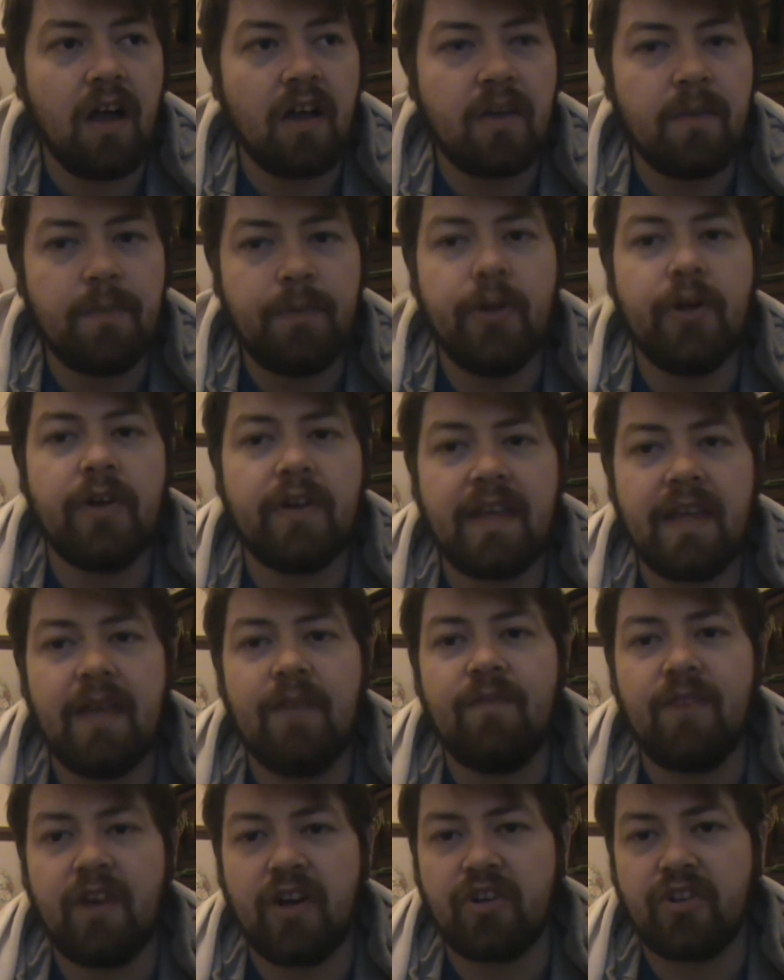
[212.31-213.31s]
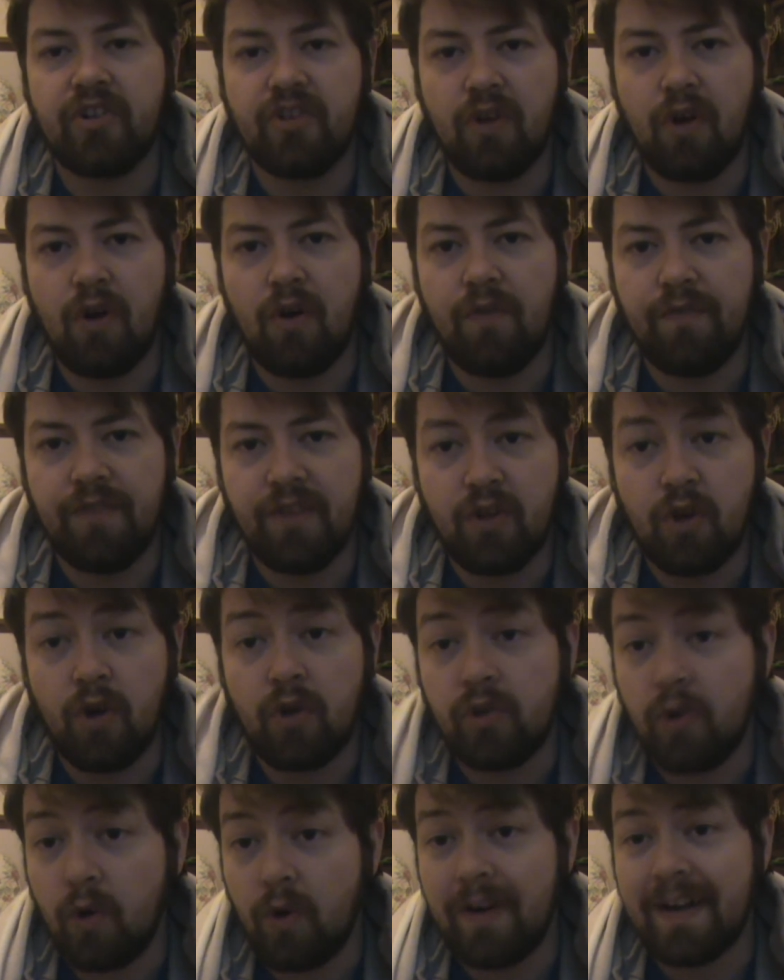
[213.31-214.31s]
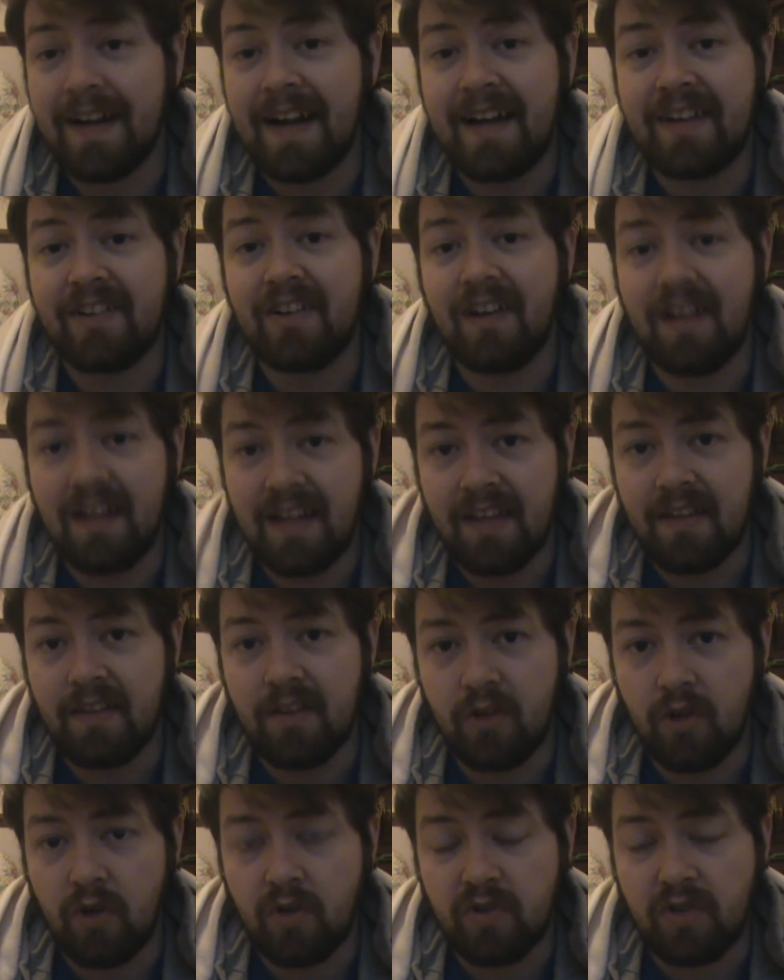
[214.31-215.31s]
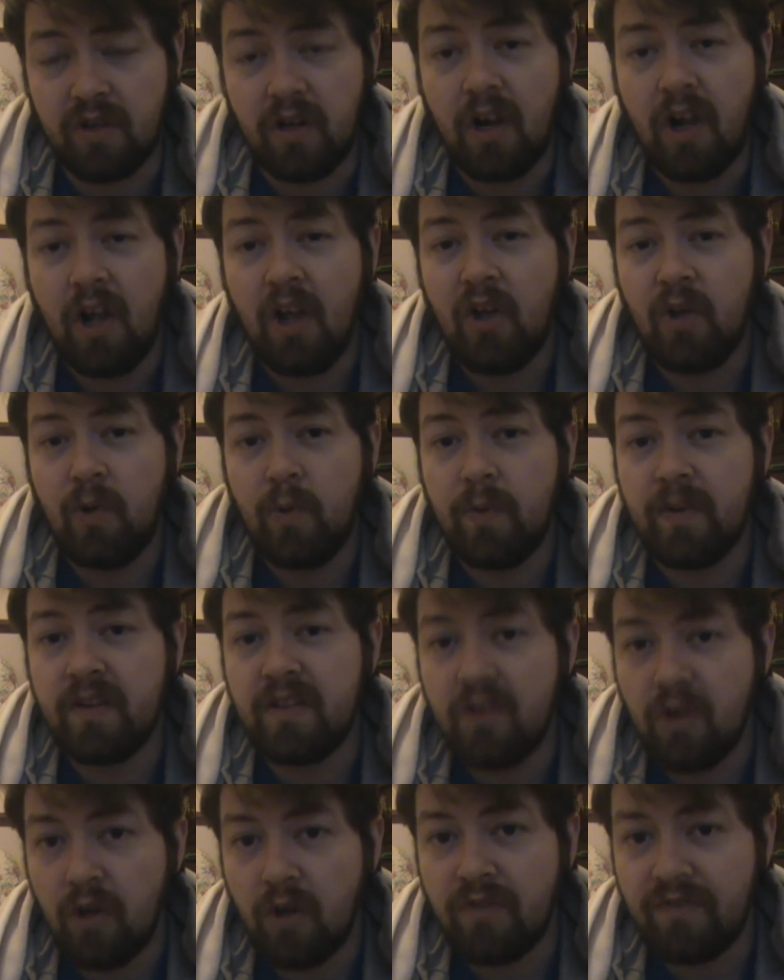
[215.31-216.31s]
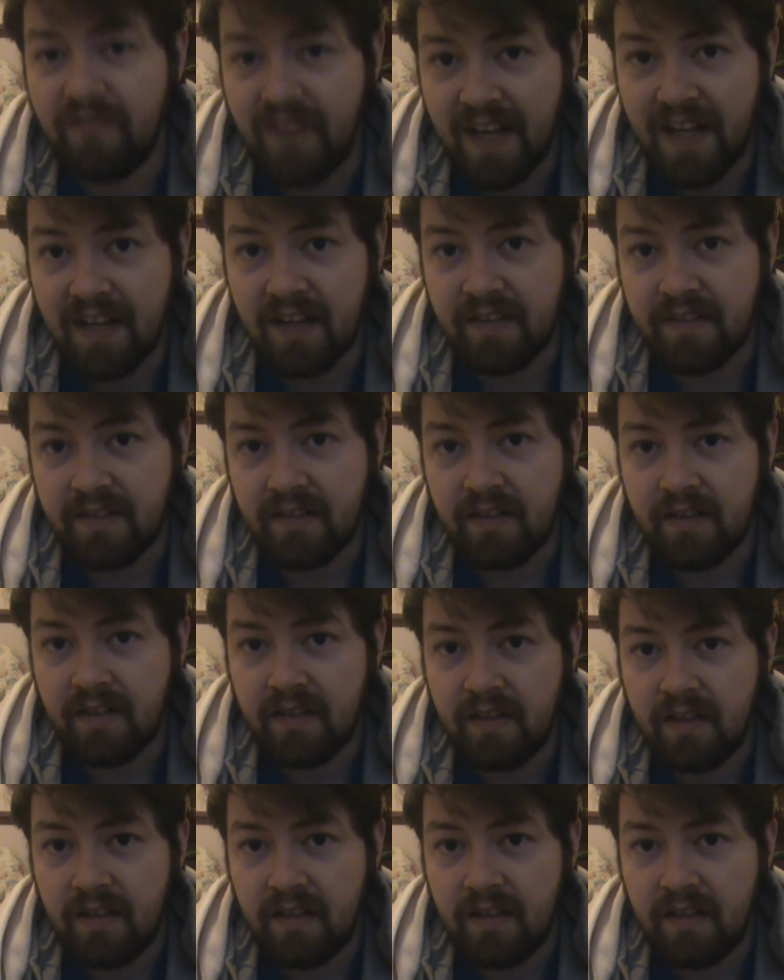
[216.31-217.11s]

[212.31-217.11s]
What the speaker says: computer game version of the Doctor, or a character like the Doctor, who is non-violent.